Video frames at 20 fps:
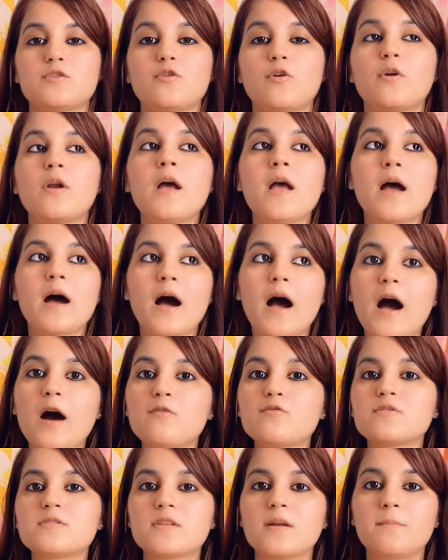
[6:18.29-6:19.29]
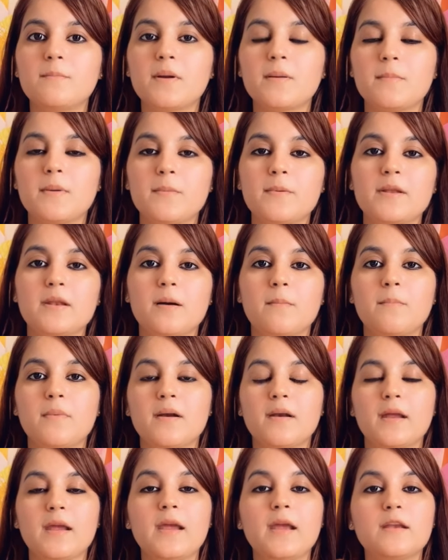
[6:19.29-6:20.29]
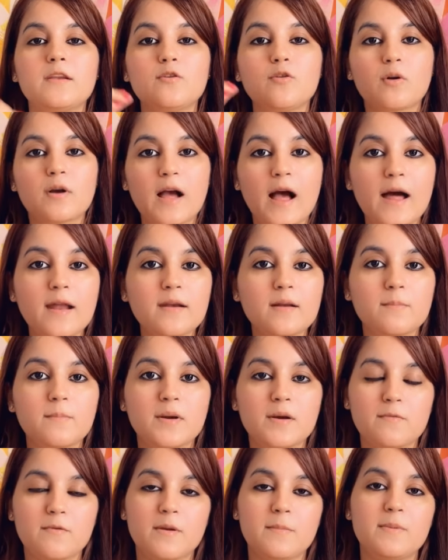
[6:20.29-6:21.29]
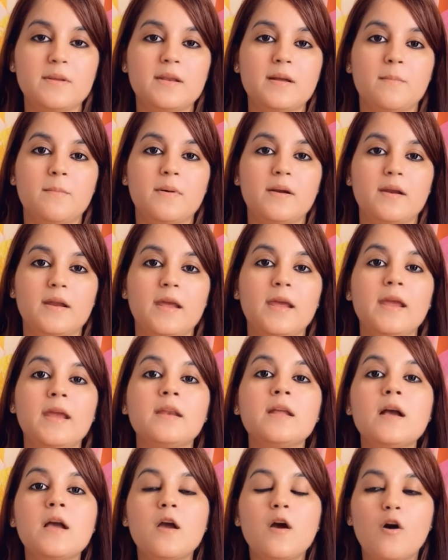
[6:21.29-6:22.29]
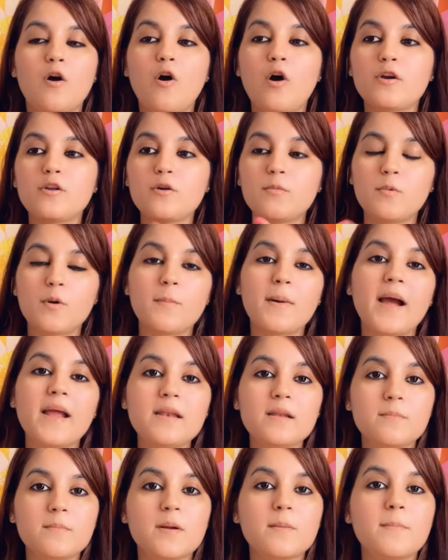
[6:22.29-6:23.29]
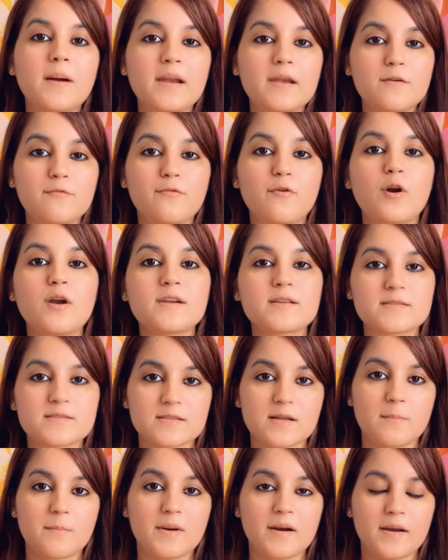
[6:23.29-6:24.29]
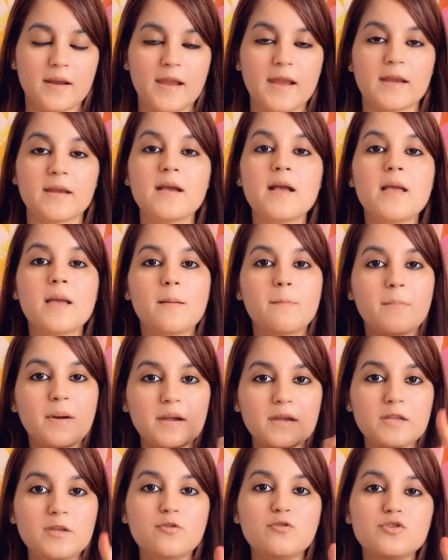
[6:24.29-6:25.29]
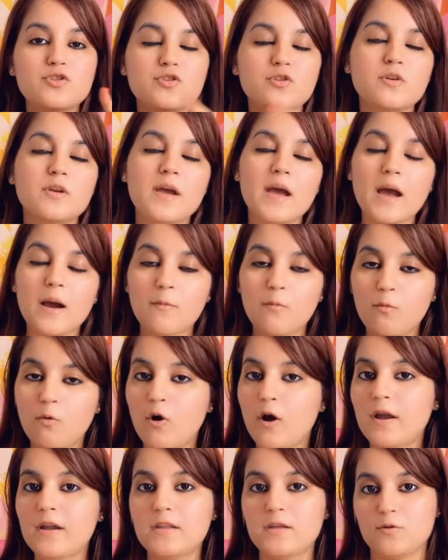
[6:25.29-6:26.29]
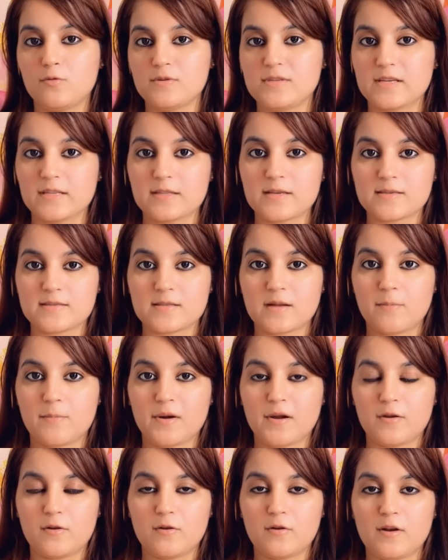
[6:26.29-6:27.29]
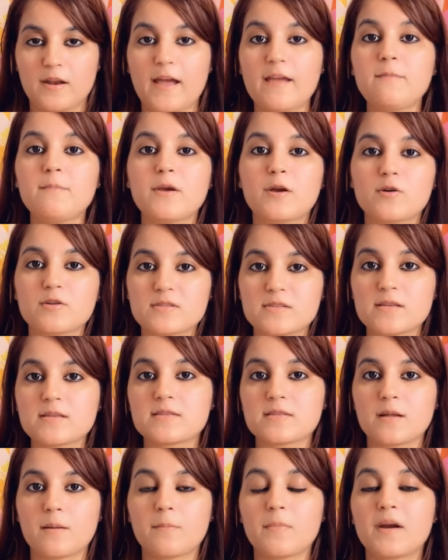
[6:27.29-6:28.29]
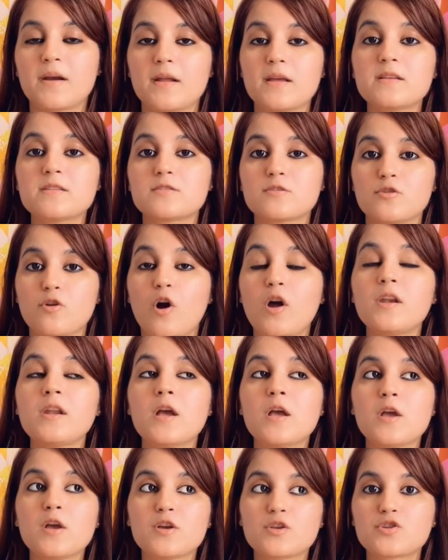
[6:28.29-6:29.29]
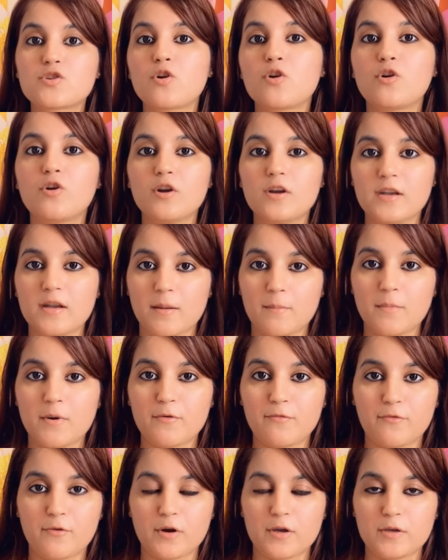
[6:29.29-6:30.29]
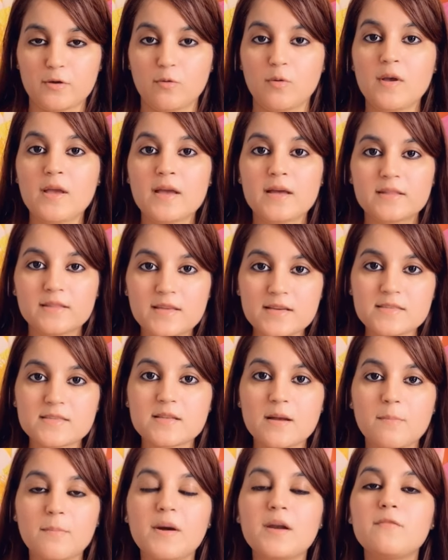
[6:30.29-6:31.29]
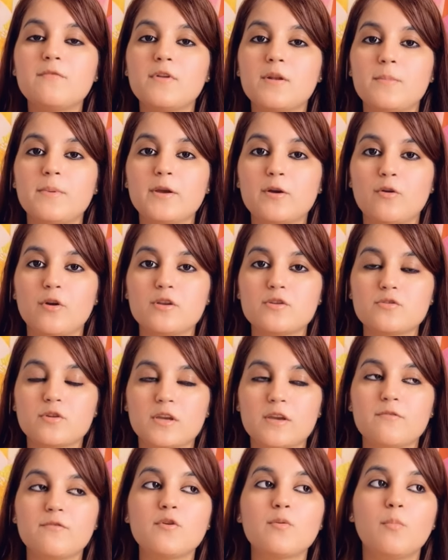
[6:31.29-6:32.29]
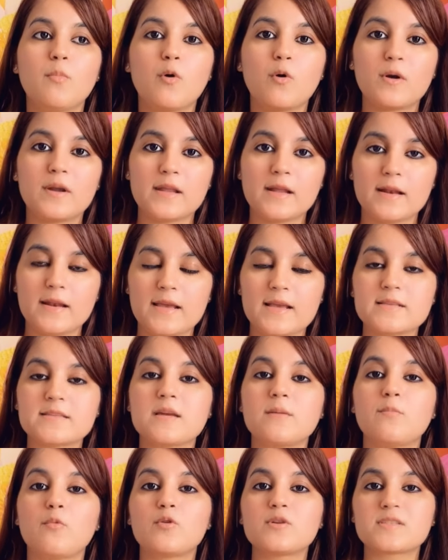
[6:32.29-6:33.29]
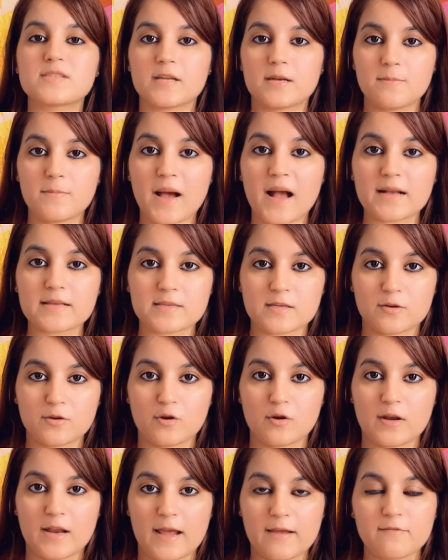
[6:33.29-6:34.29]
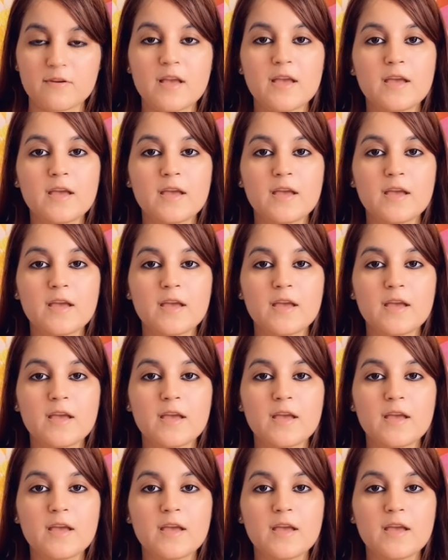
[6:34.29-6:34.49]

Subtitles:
Your house number may be number 8, your car number may be number 8, or your mobile number by default is number 8. But you should avoid using this number in your life, because this number is not so good number for you. This number will be going to give you more delays and more setbacks in your life.